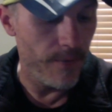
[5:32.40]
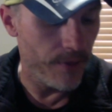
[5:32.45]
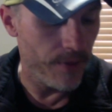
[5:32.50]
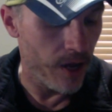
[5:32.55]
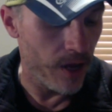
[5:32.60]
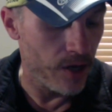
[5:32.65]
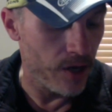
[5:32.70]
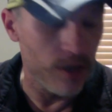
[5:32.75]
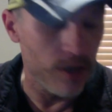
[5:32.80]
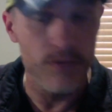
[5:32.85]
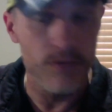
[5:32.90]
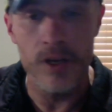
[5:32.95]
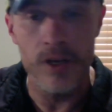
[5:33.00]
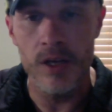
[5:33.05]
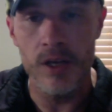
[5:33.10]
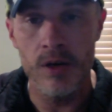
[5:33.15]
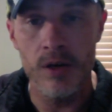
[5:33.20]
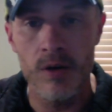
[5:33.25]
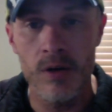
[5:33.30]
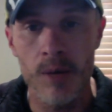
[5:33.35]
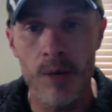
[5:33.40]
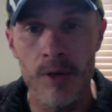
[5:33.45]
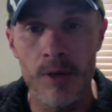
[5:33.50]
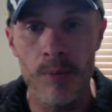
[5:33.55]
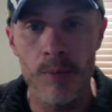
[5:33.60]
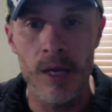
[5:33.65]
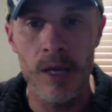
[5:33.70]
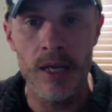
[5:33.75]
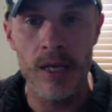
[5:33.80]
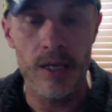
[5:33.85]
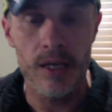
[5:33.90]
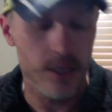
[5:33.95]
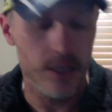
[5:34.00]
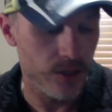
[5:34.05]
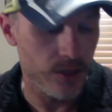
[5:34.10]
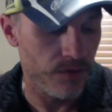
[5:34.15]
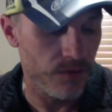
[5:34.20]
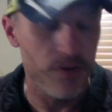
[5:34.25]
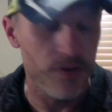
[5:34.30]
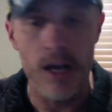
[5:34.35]
Another video I'm going to make is
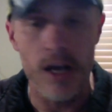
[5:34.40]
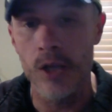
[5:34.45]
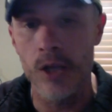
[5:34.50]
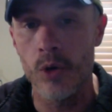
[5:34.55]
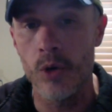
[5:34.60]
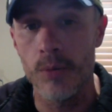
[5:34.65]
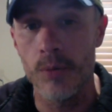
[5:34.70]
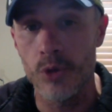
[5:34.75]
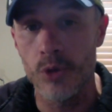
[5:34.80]
a follow-up